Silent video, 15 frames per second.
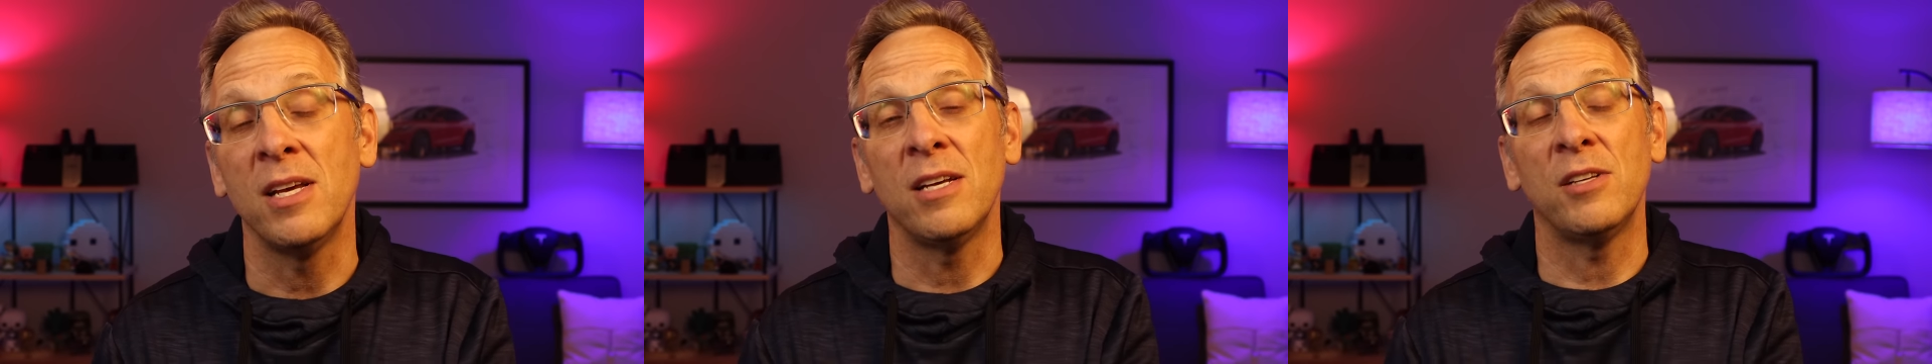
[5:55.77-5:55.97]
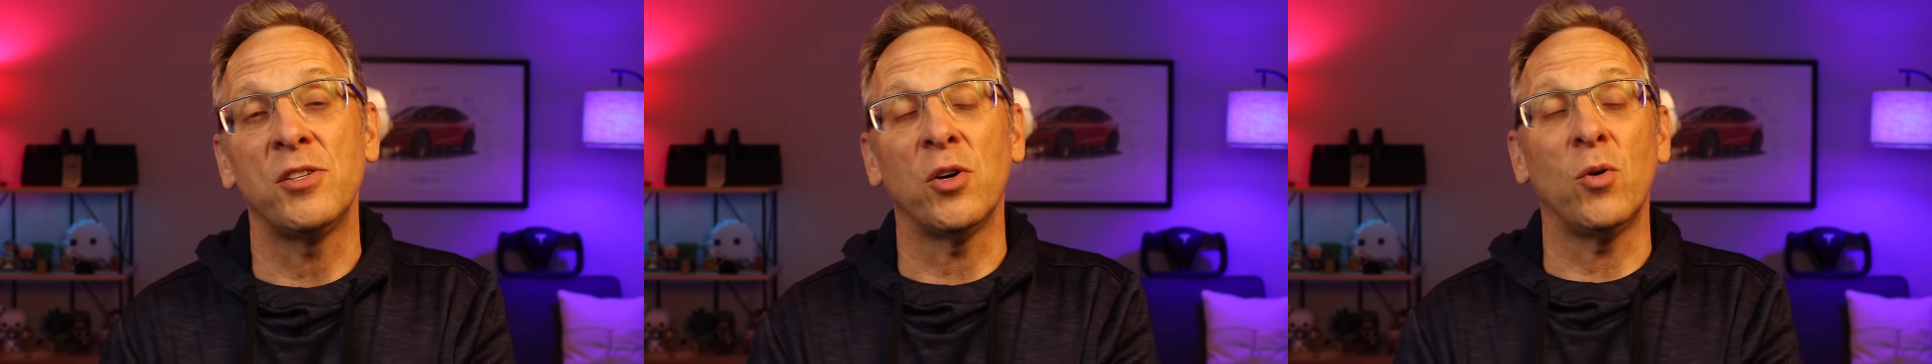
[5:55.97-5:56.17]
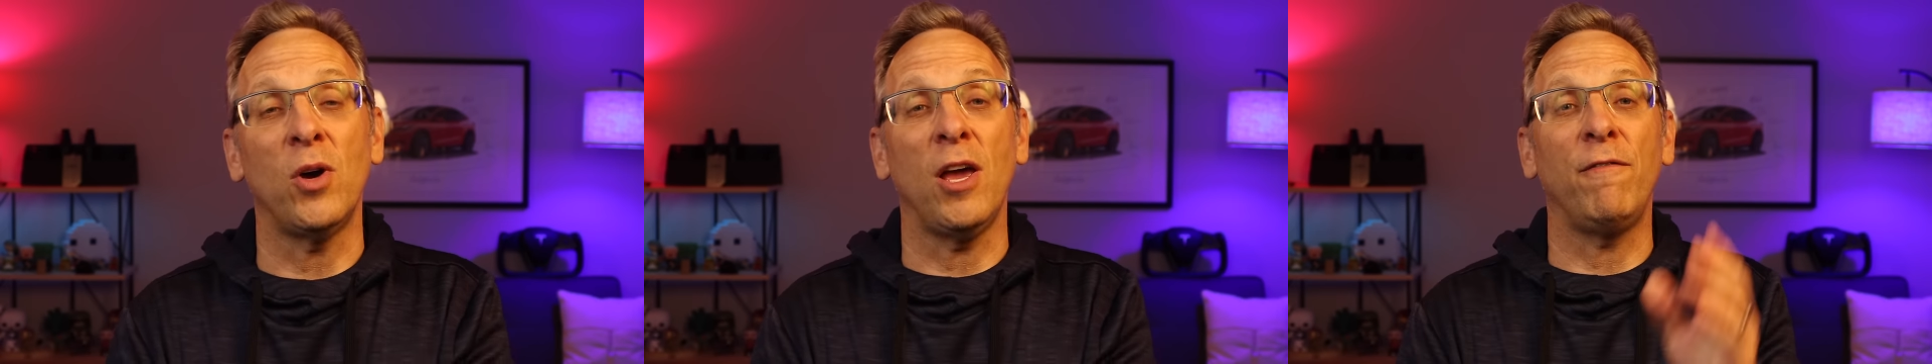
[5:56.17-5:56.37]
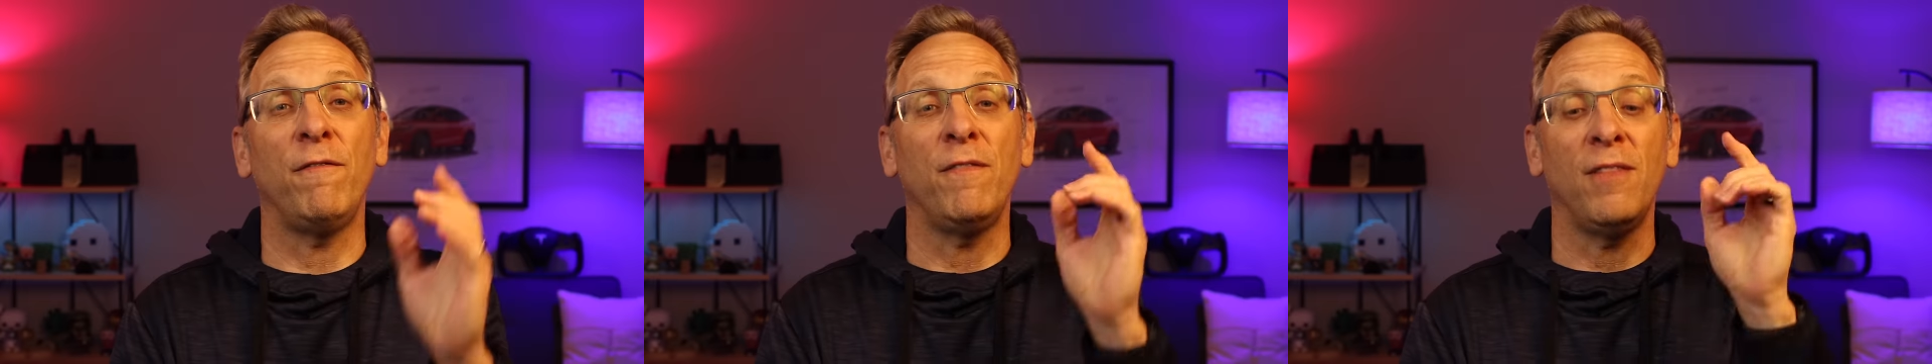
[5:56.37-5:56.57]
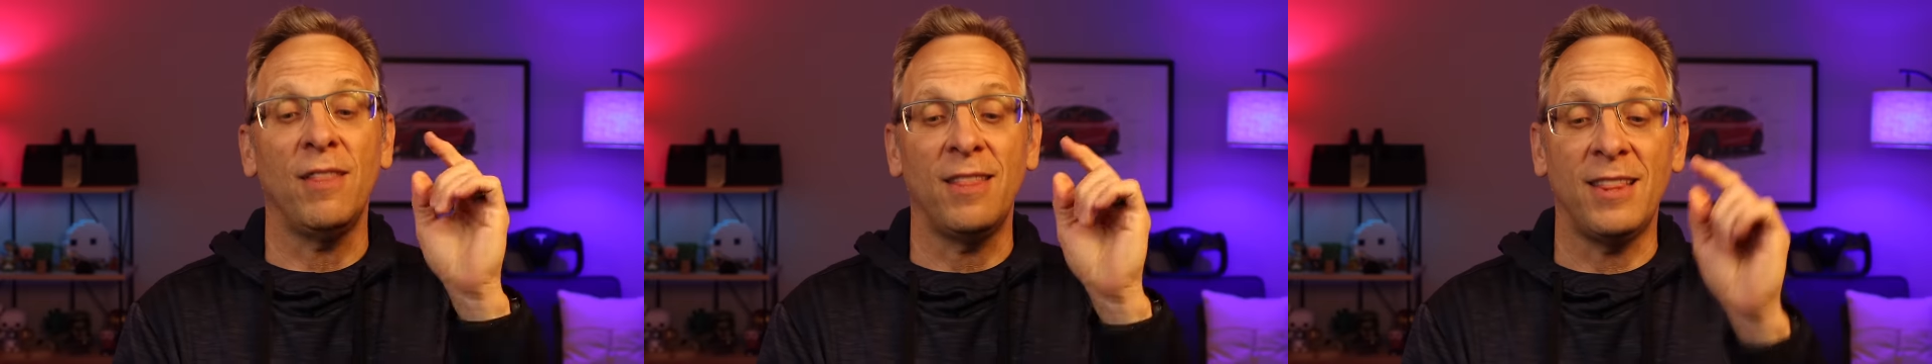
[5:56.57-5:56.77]
So
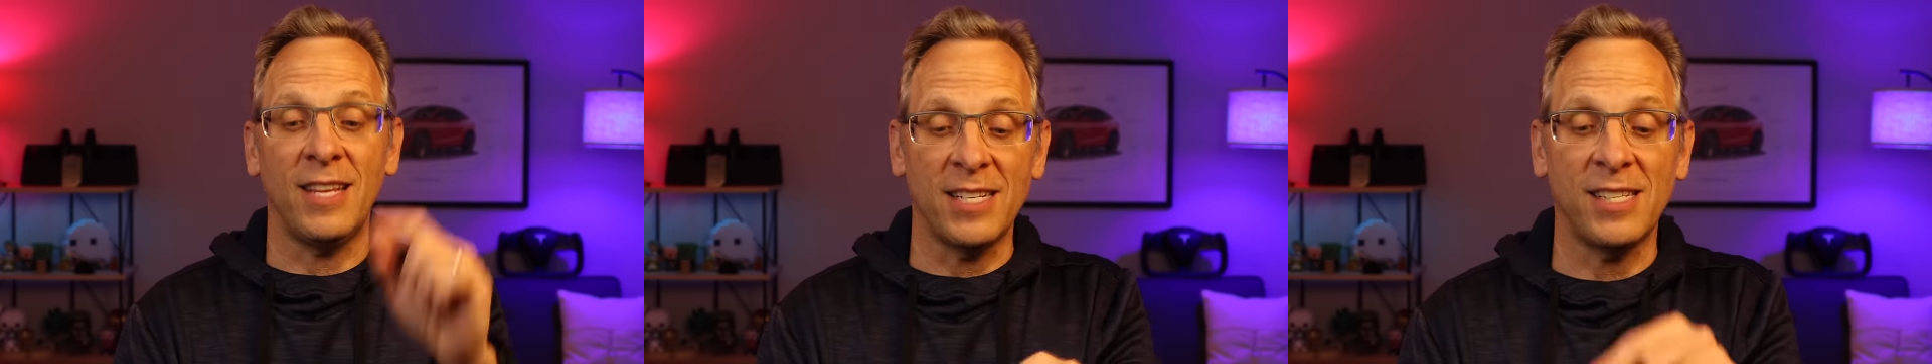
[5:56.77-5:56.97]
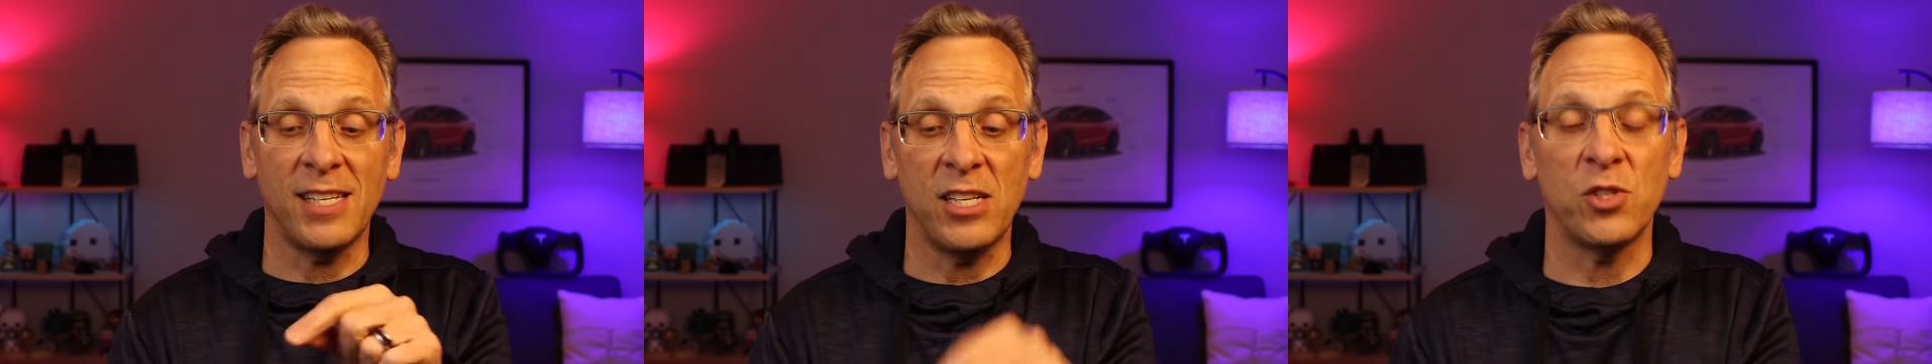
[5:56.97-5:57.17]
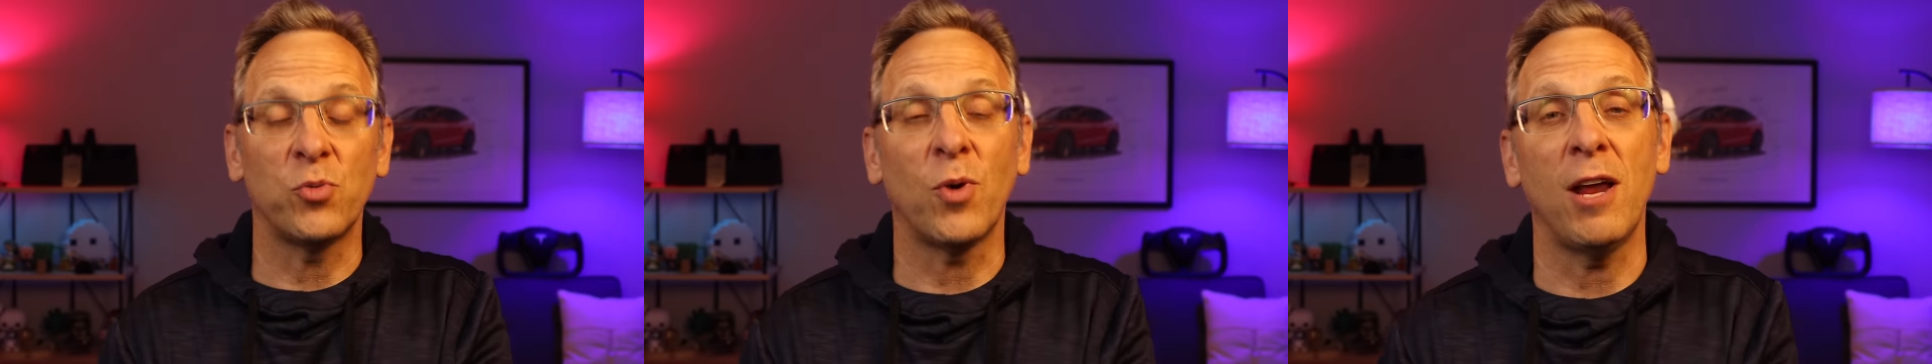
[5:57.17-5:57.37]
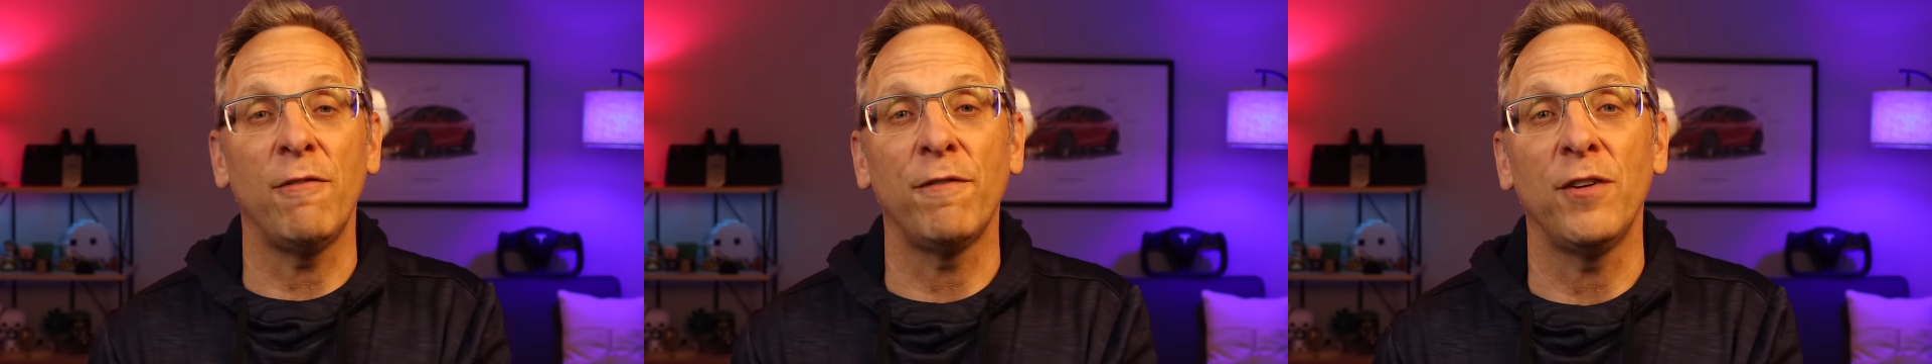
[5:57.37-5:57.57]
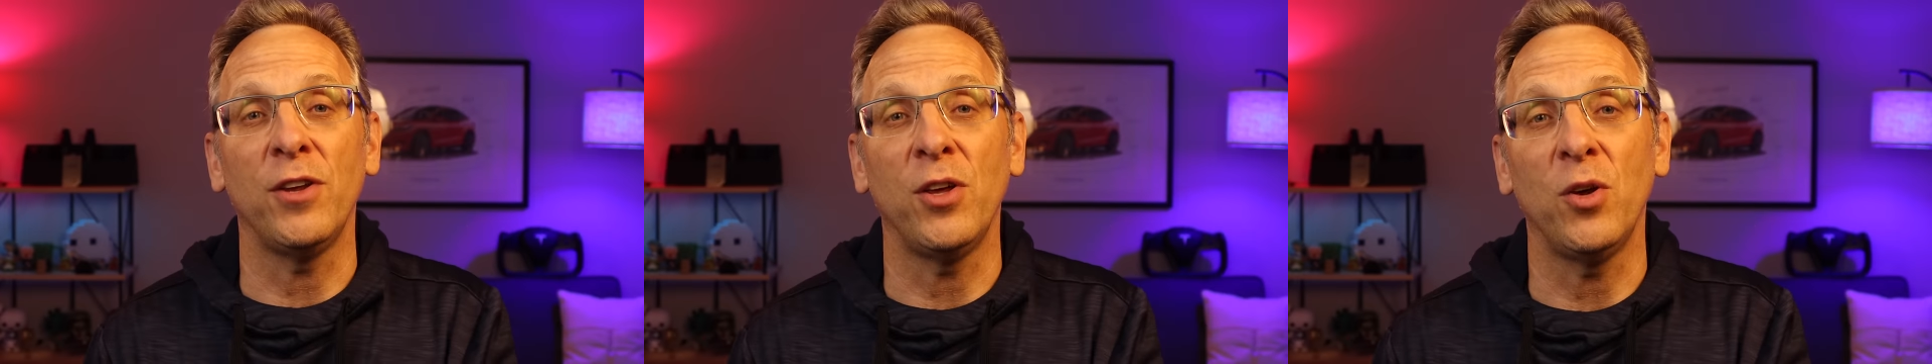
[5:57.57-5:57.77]
if this is right
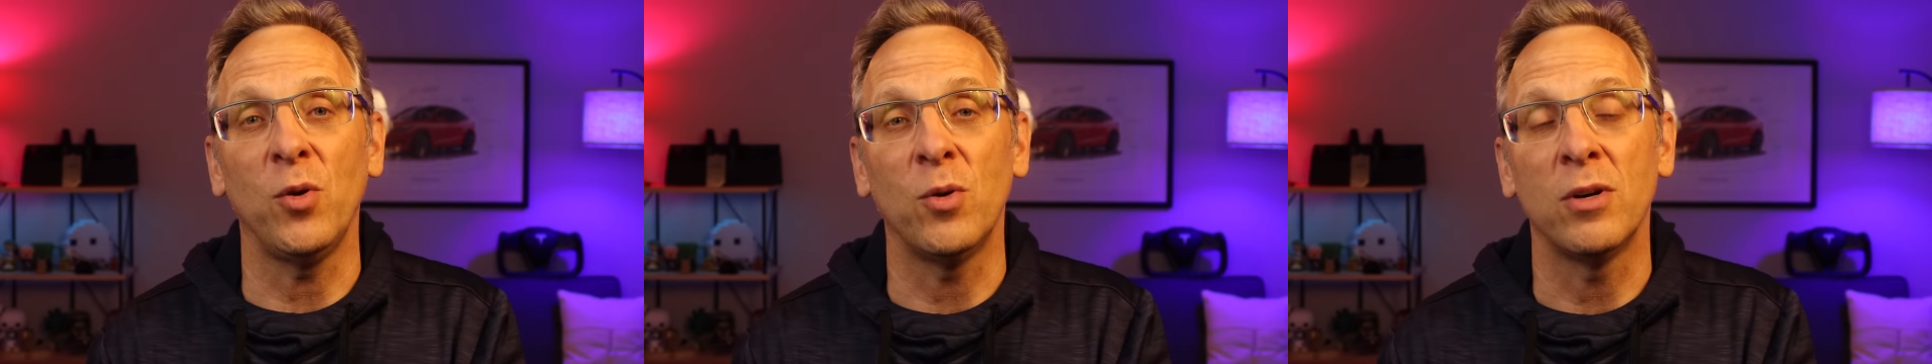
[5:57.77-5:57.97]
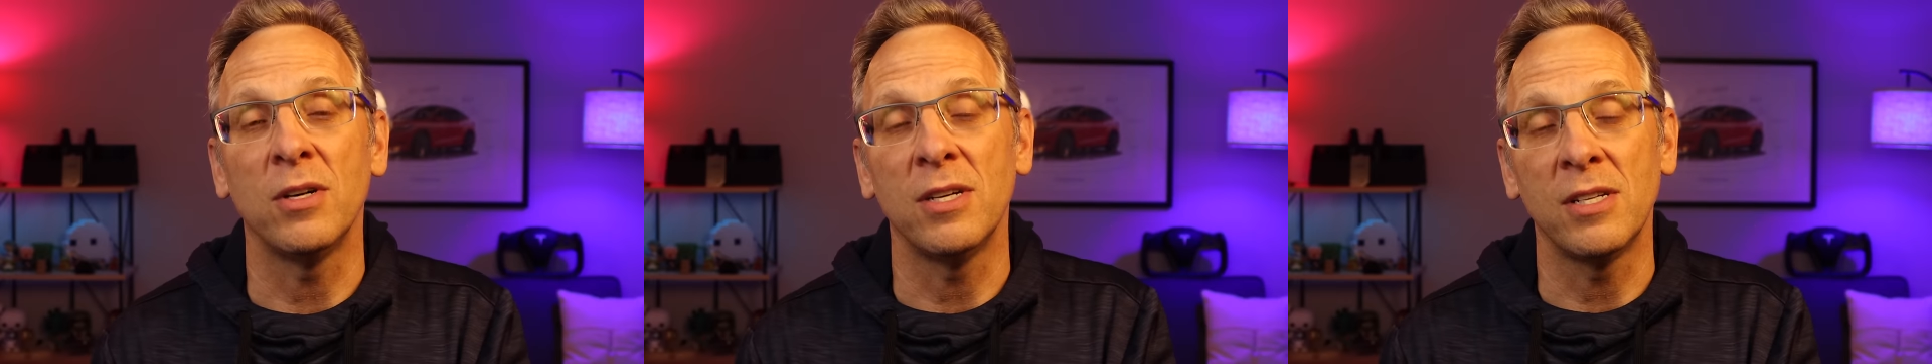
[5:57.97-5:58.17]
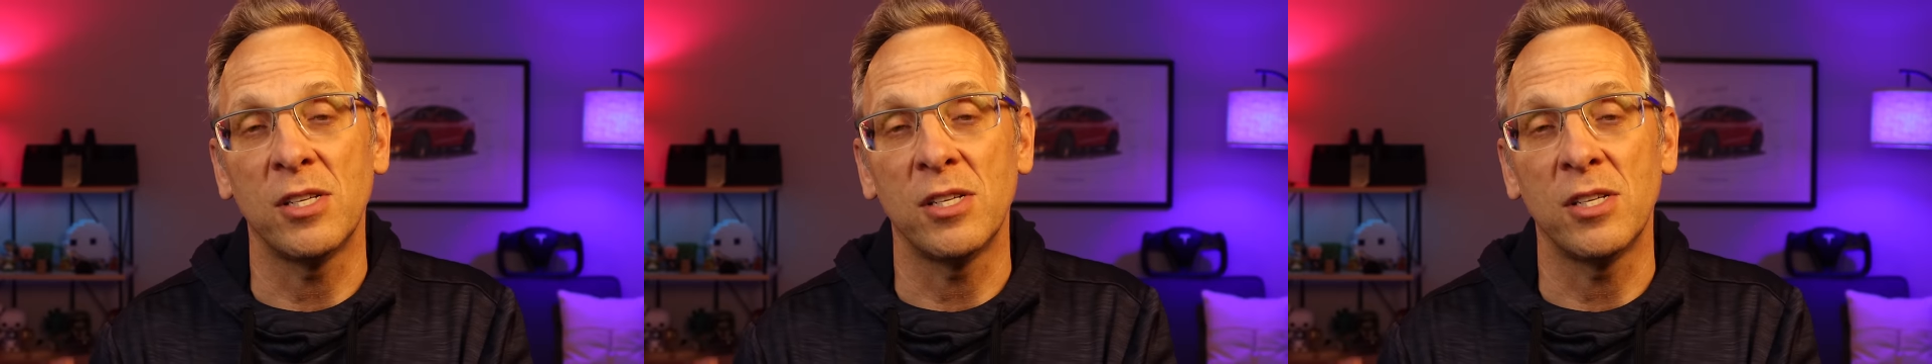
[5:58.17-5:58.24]
for you,